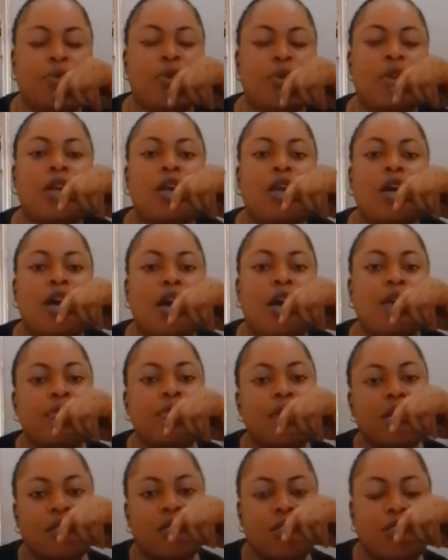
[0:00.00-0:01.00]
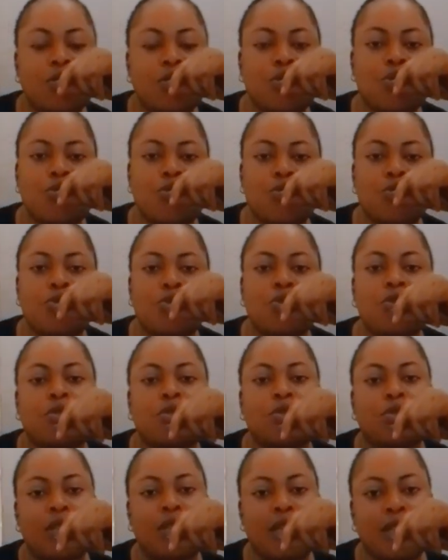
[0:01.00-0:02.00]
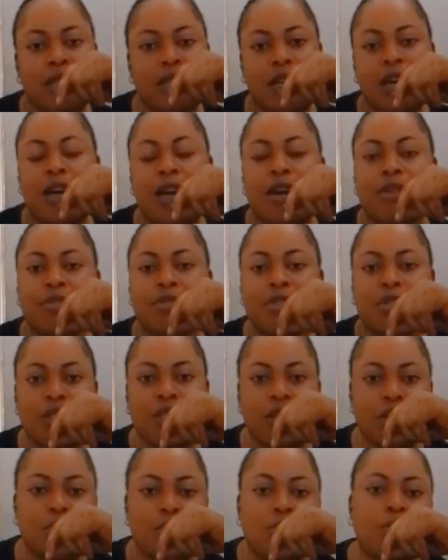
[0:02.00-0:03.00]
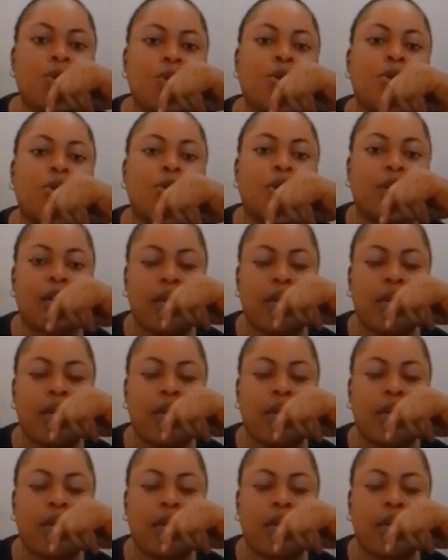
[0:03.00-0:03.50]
After those two, you now start having TikTok, one